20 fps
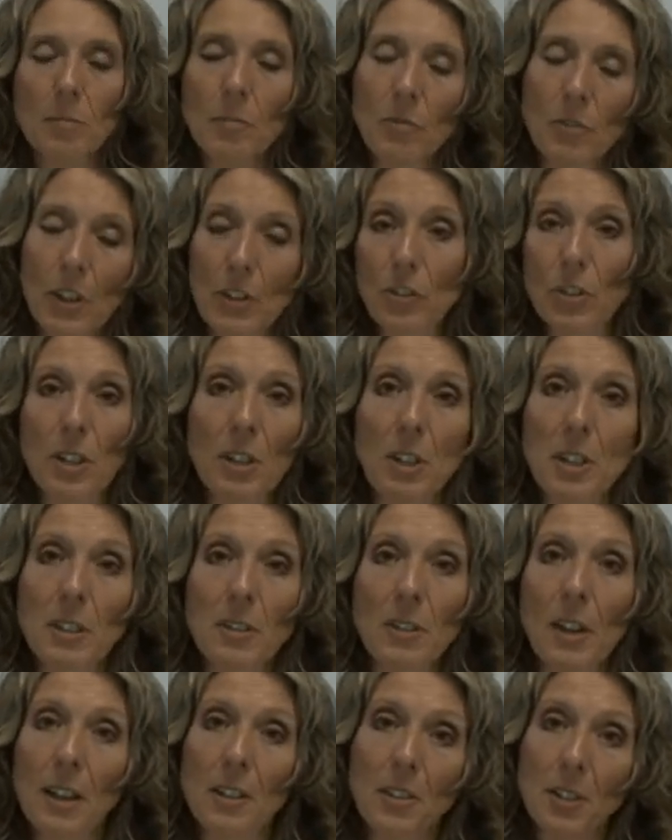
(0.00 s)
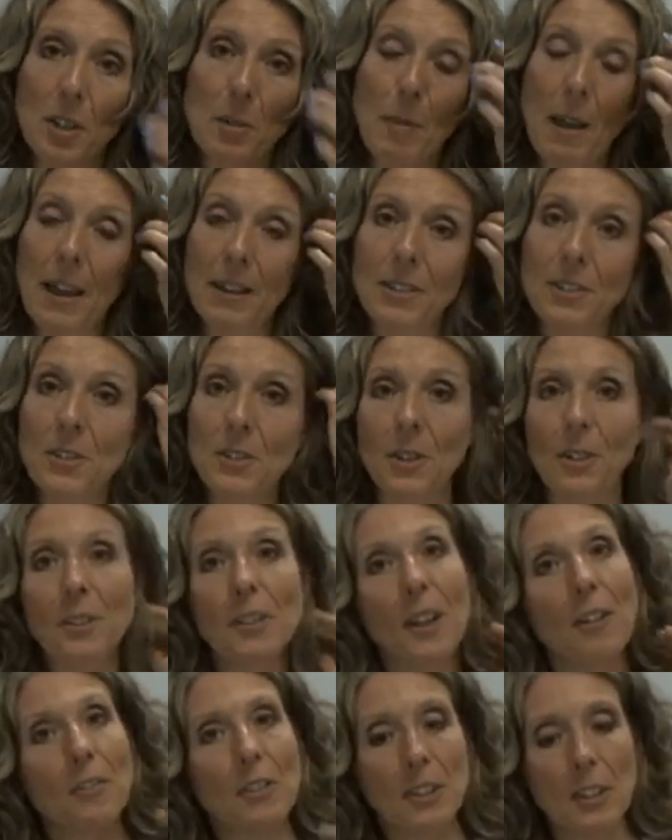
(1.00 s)
vegetarian dietary patterns are
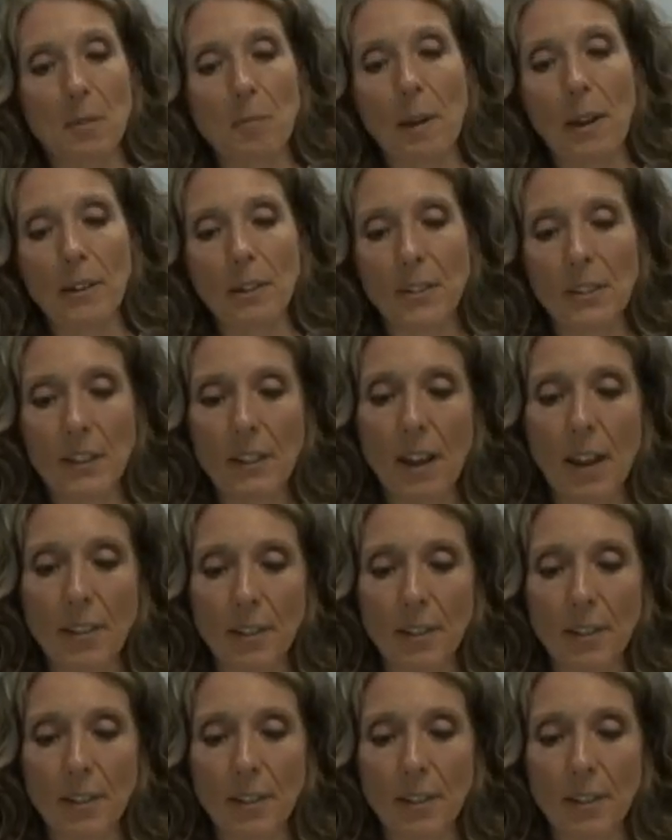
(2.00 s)
definitely better than